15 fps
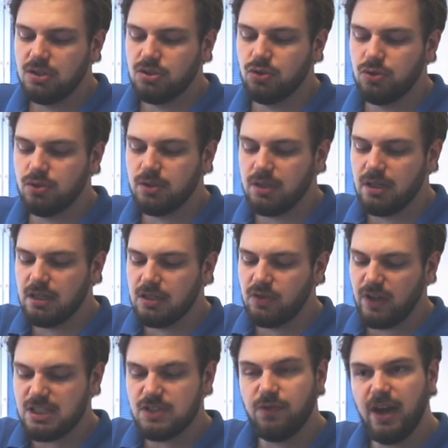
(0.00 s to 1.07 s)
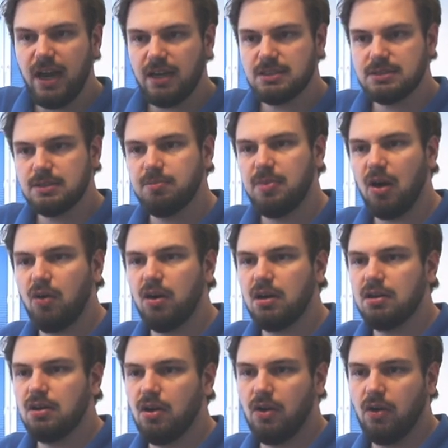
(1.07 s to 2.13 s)
to transfer the
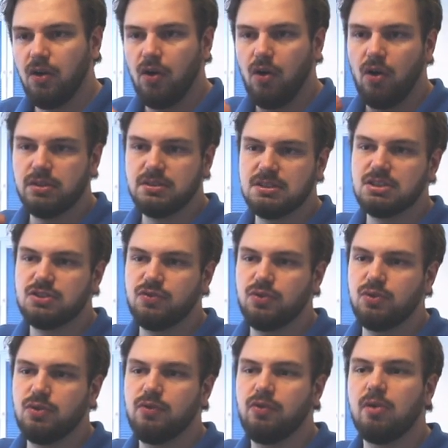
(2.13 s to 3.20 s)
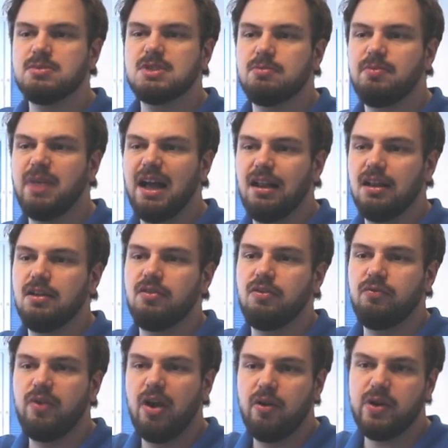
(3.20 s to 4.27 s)
power on the screw from the bell
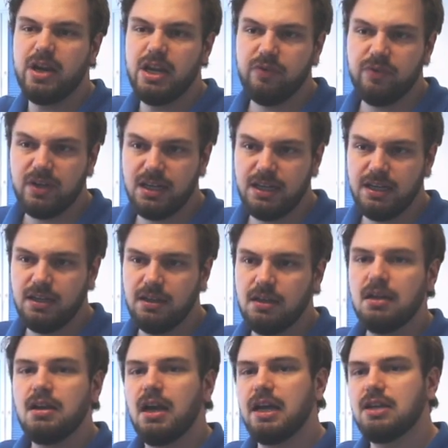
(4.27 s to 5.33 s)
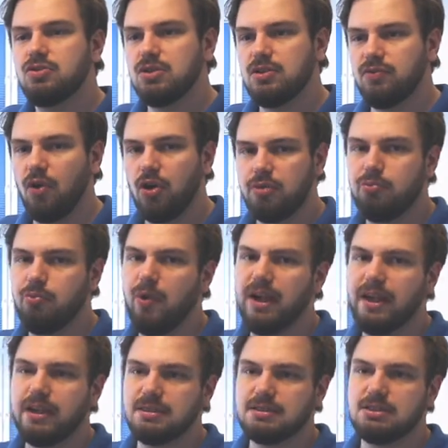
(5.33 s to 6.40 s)
very evenly and to avoid
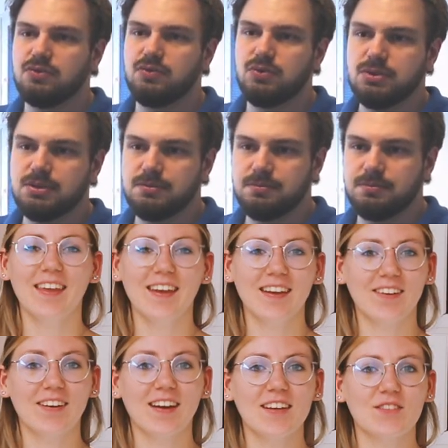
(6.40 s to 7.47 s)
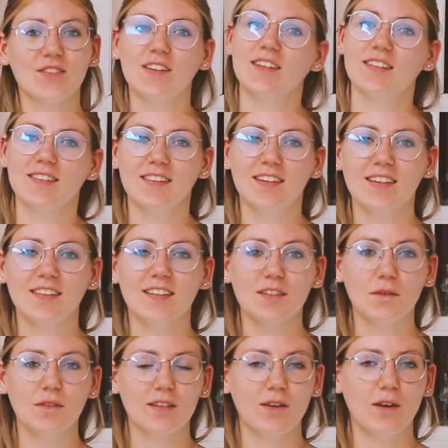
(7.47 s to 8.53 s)
breaking the screws. Thank you guys for listening.
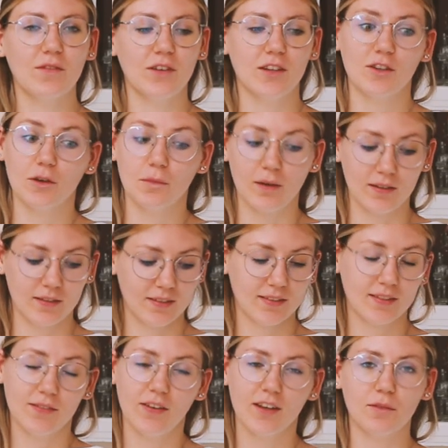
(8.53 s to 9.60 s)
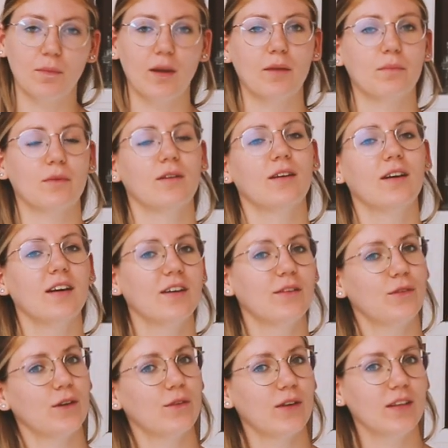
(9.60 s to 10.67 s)
This was our video about the Zieh-Fix bell puller.
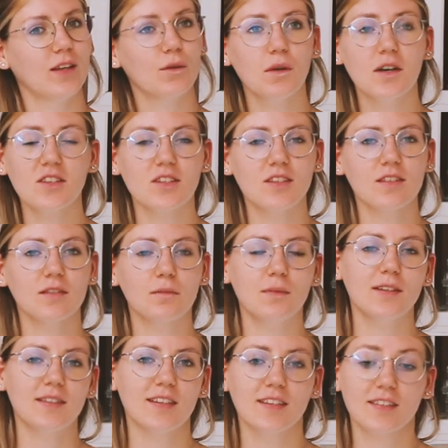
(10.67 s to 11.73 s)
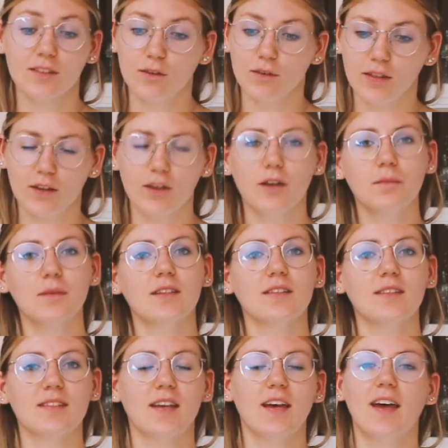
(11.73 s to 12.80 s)
If you have any questions, please let us know in the
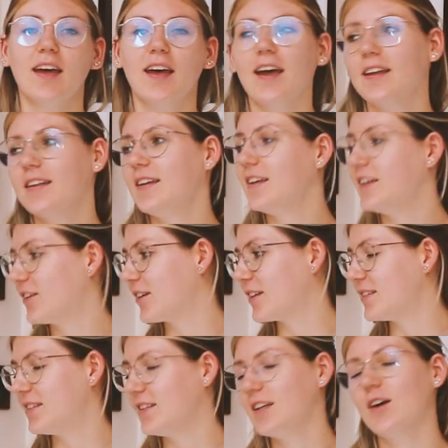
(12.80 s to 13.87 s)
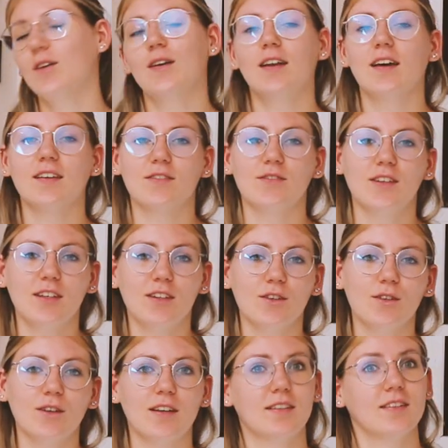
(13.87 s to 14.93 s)
comments. And here you can see our last
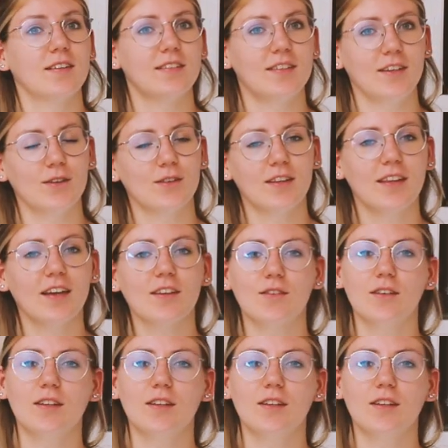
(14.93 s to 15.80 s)
video and see you in the next